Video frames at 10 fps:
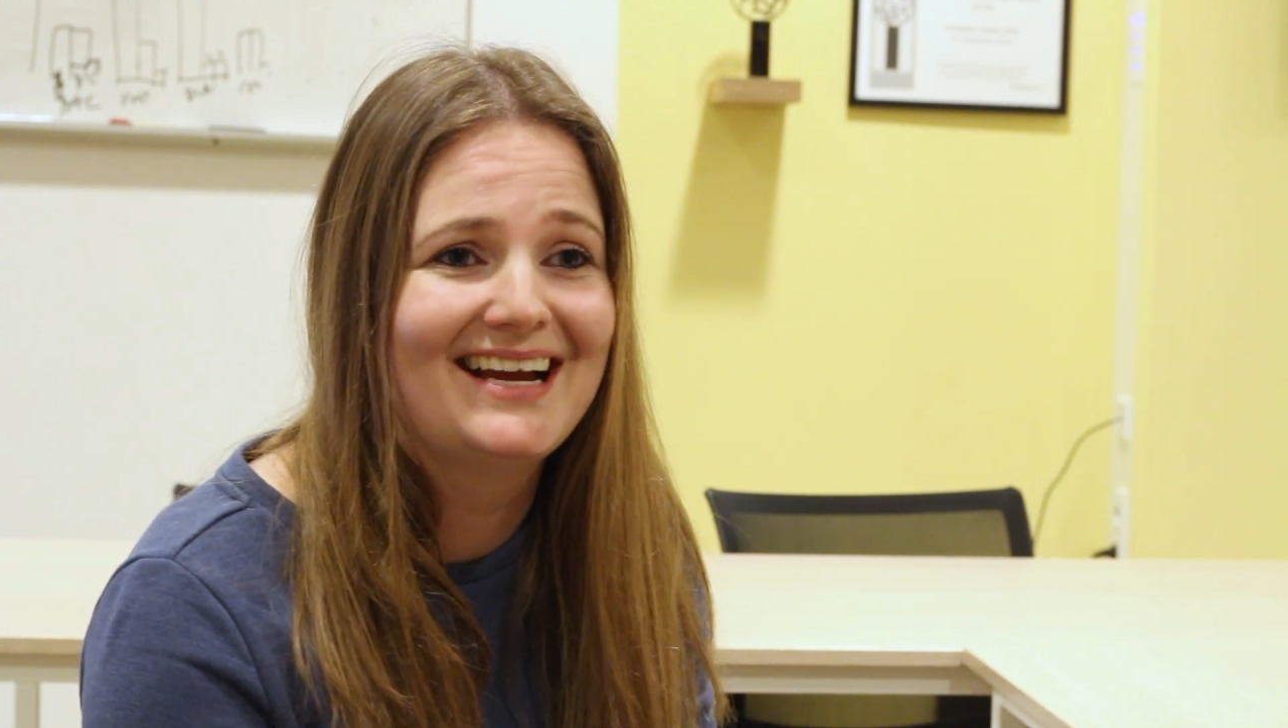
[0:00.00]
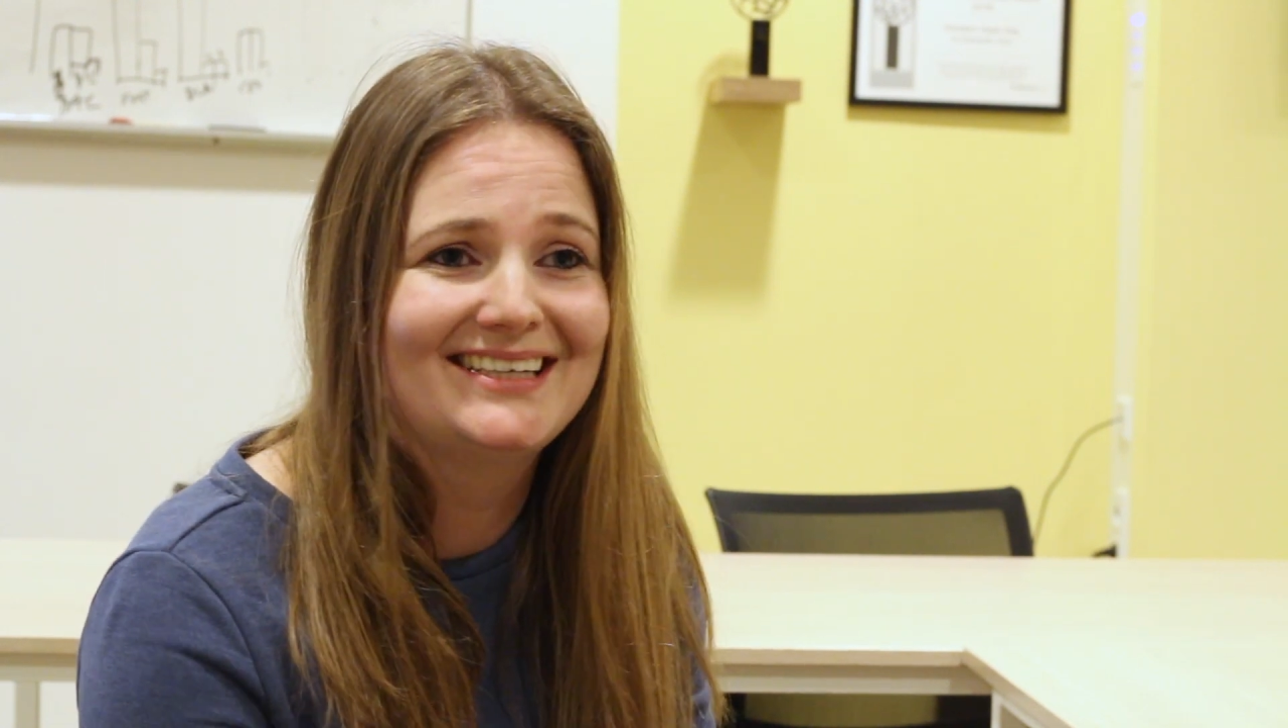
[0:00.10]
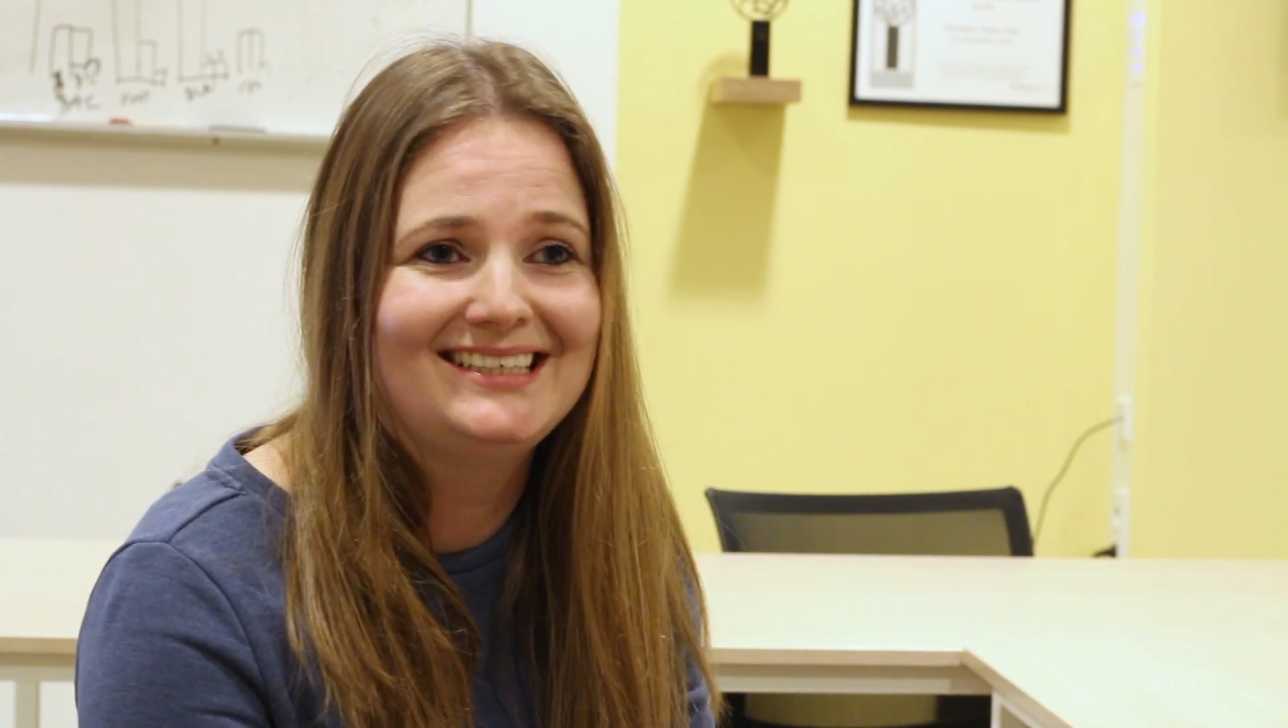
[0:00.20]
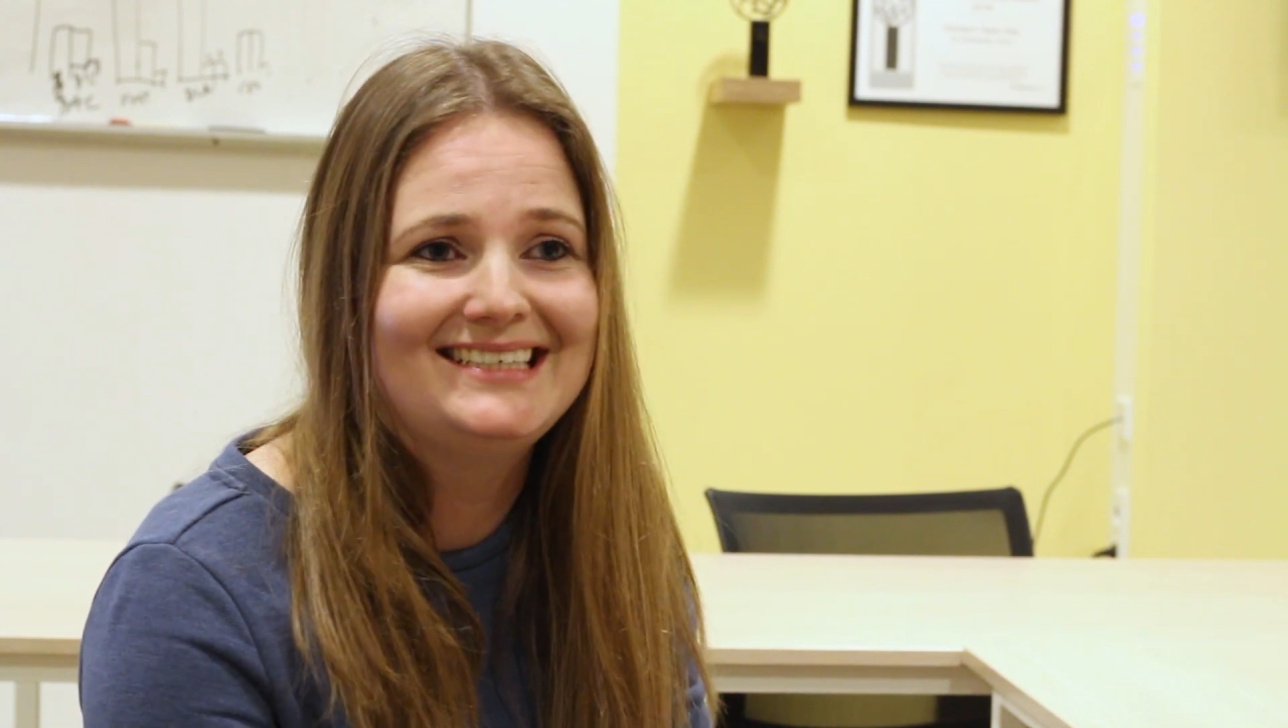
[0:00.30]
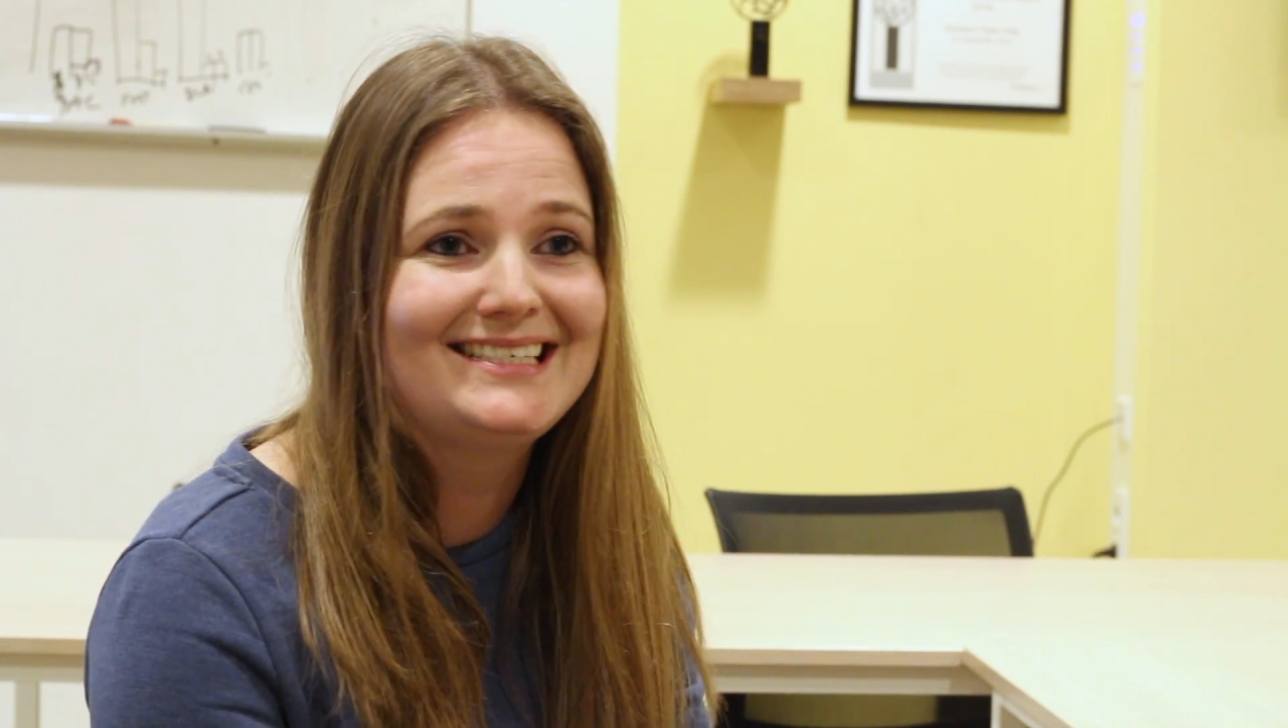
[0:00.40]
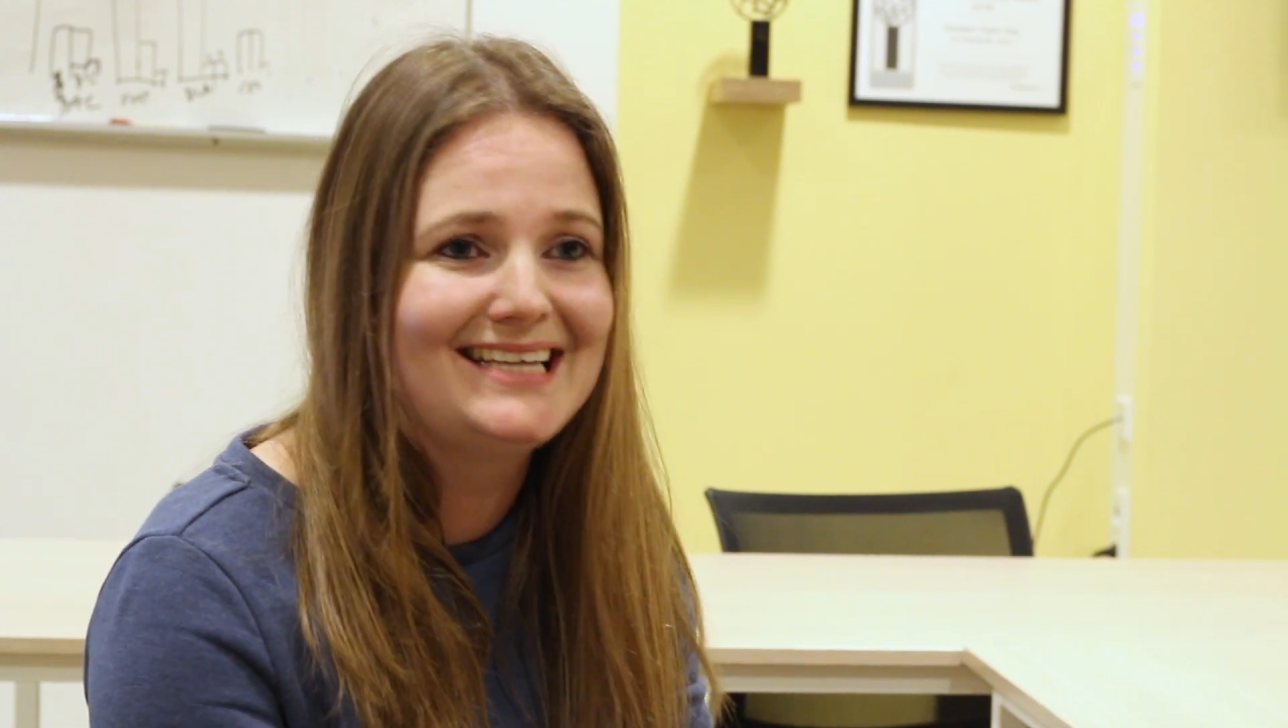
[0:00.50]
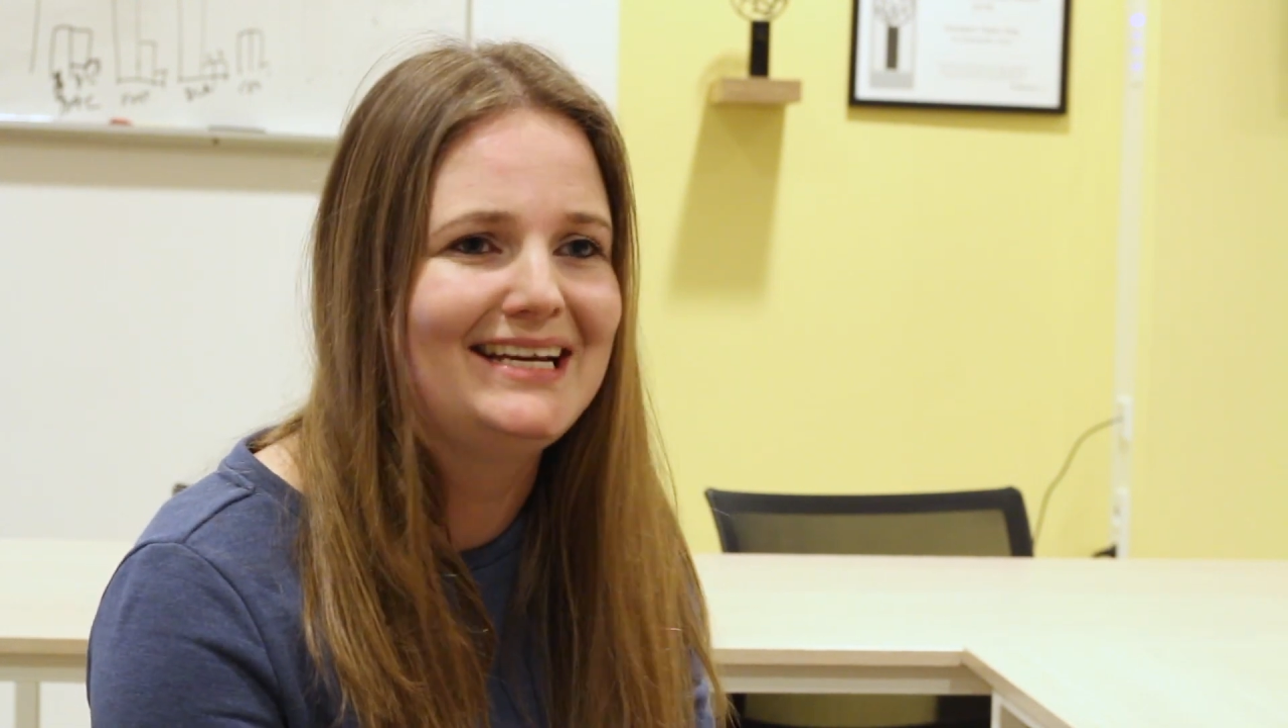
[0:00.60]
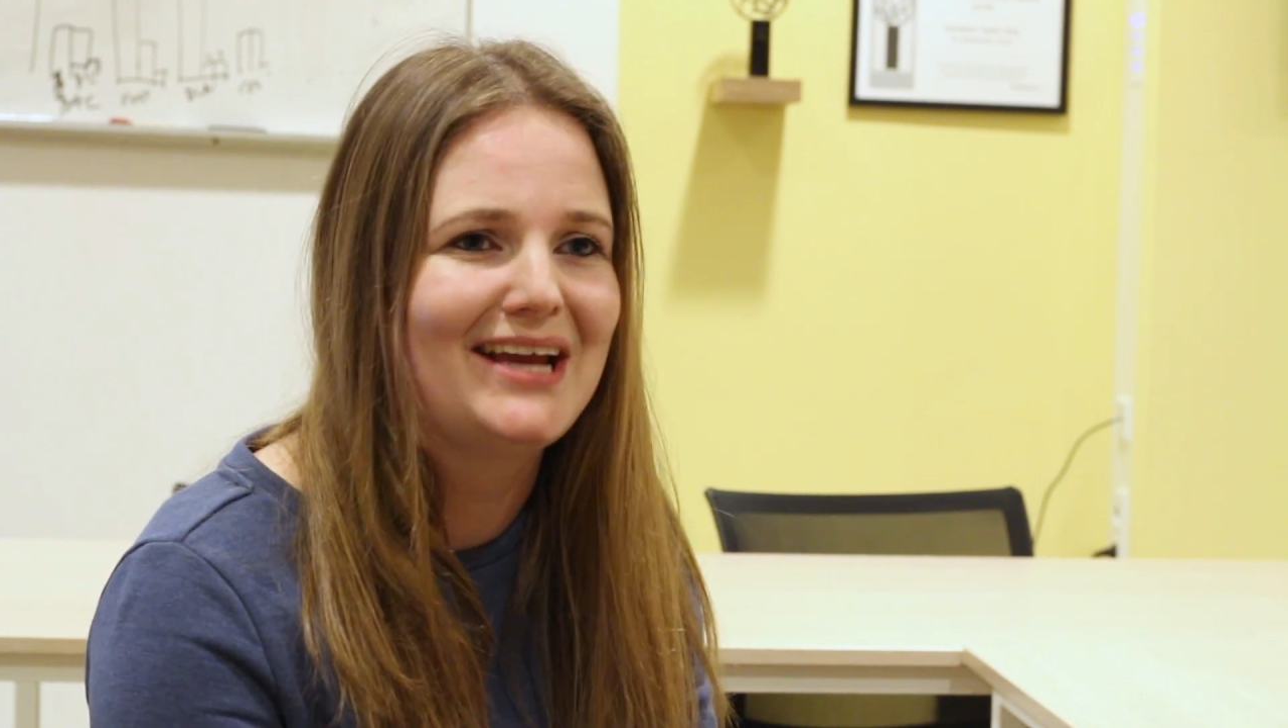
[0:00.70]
actually seeing